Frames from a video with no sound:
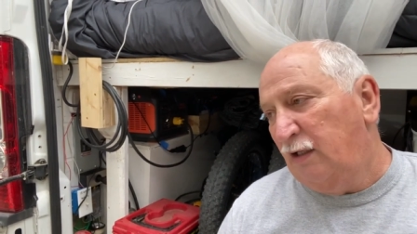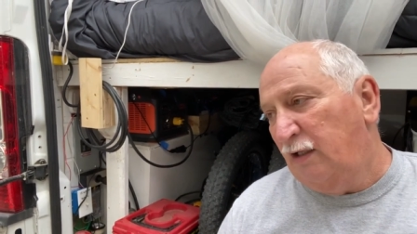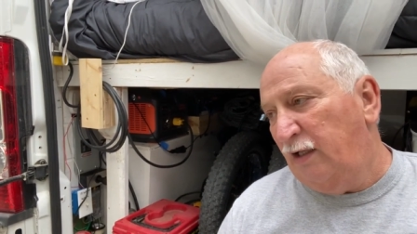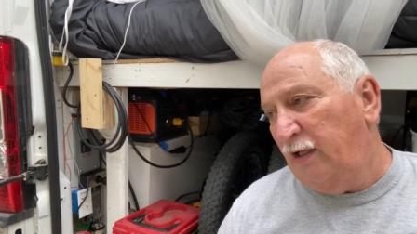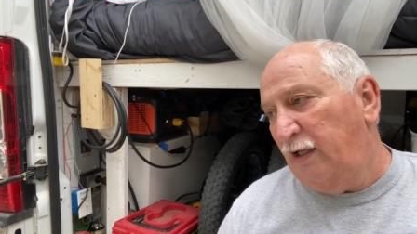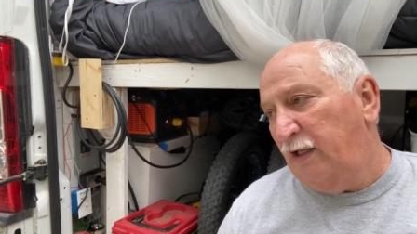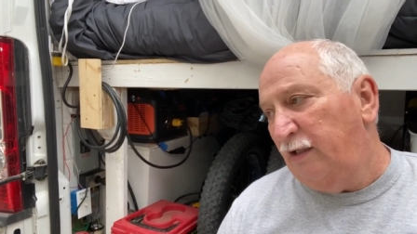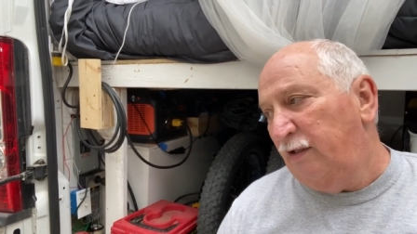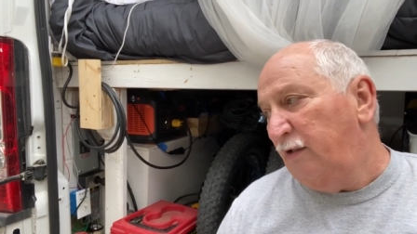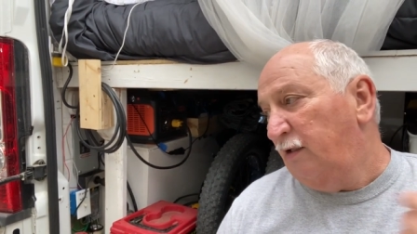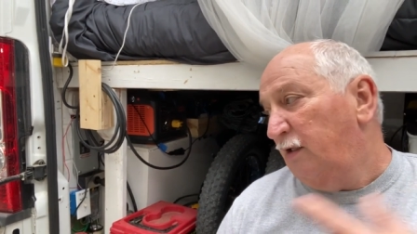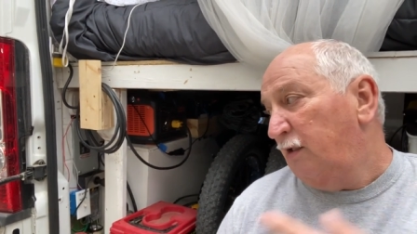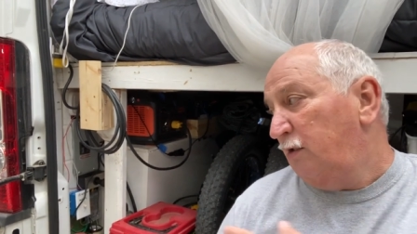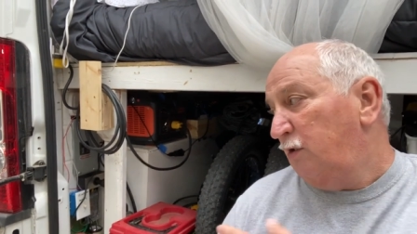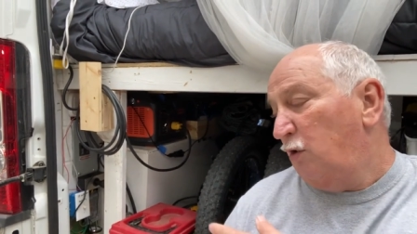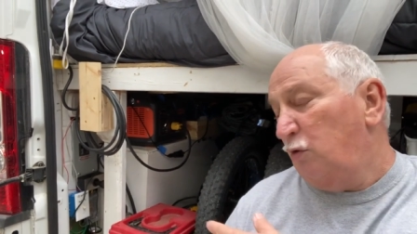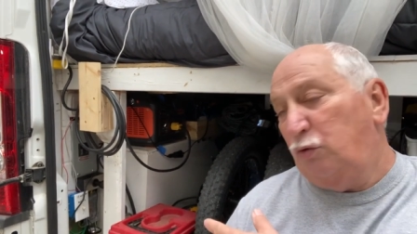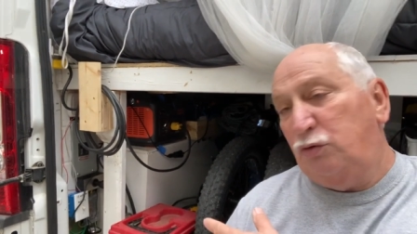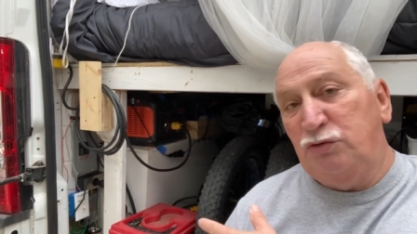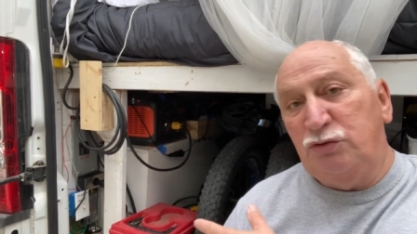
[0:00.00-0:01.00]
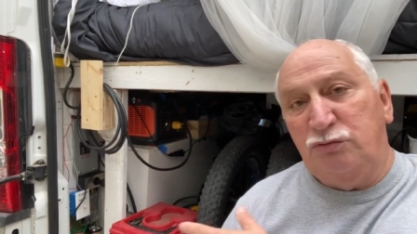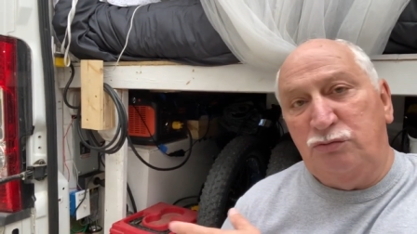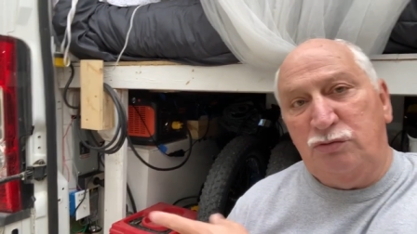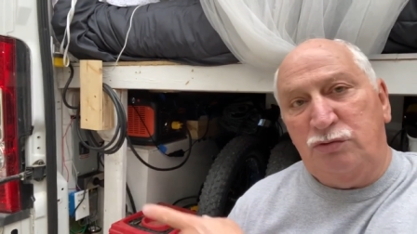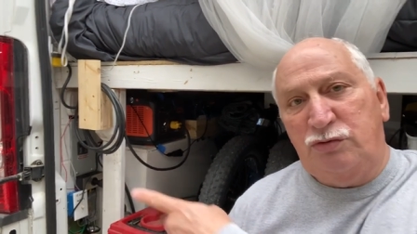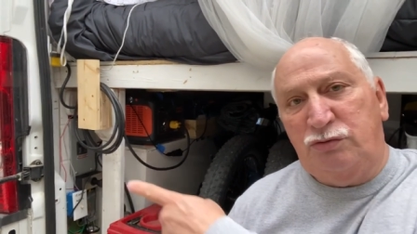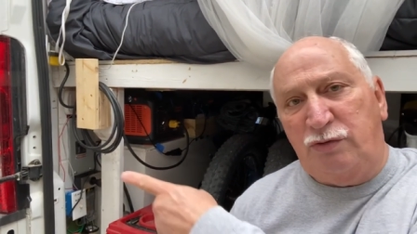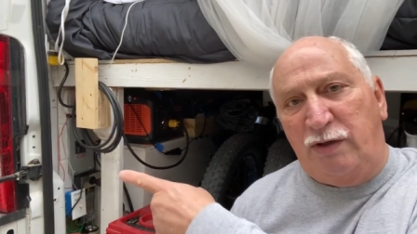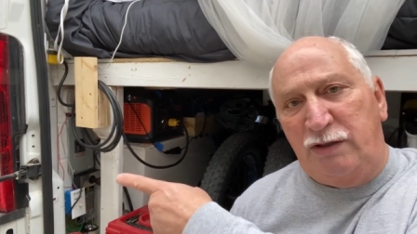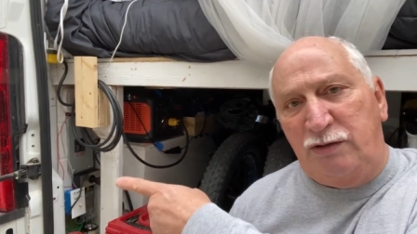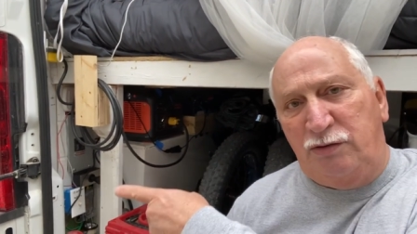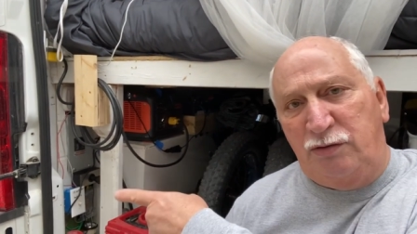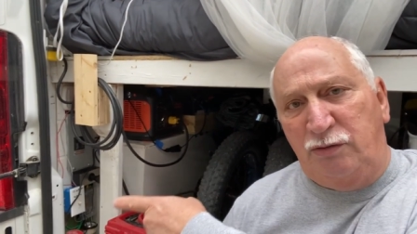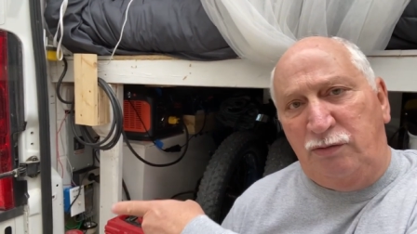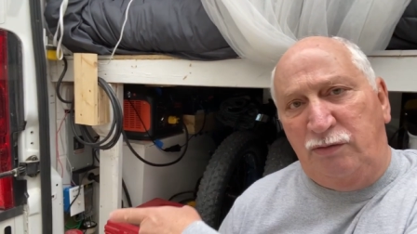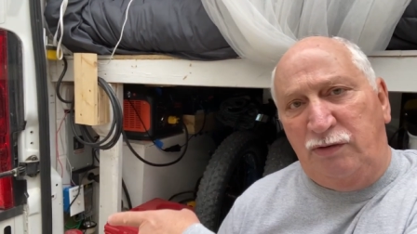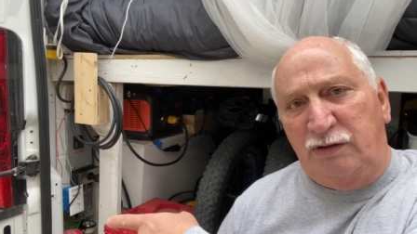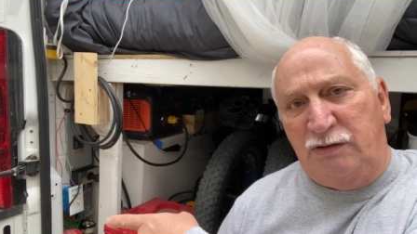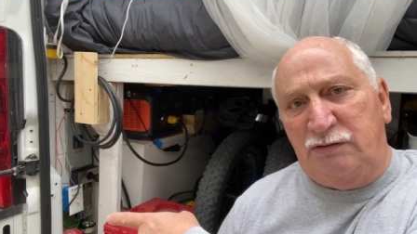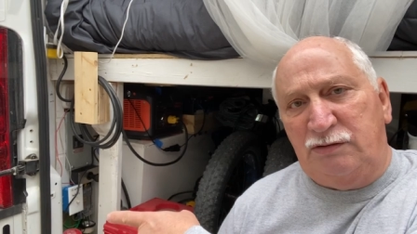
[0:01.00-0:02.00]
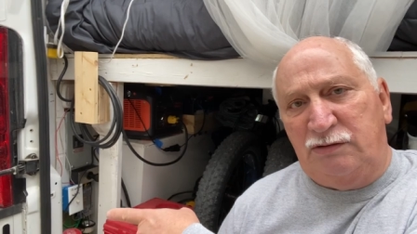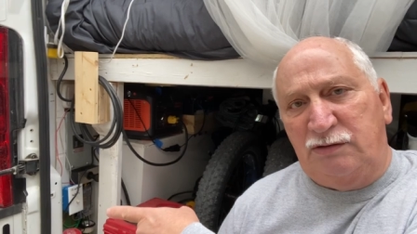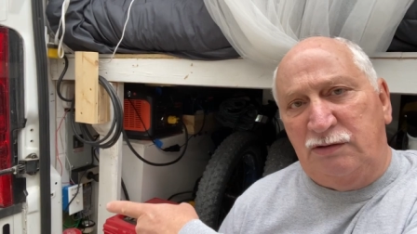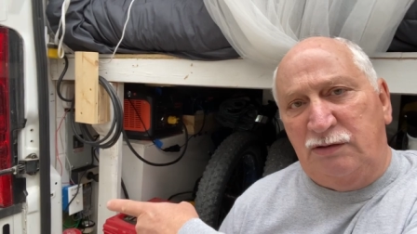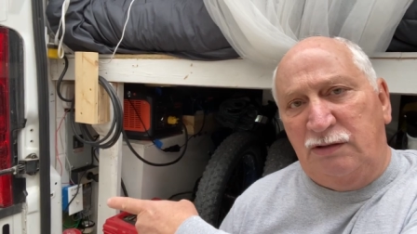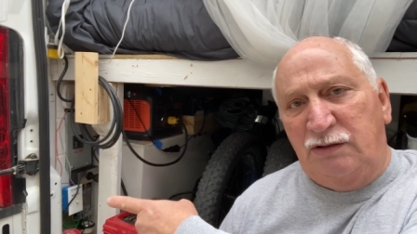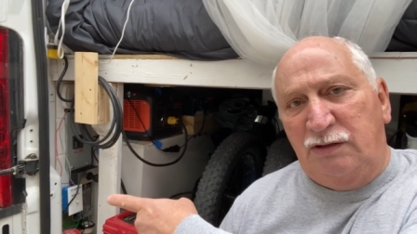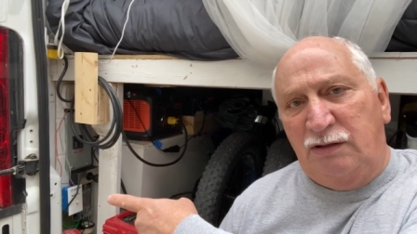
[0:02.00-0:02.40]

and goes straight to this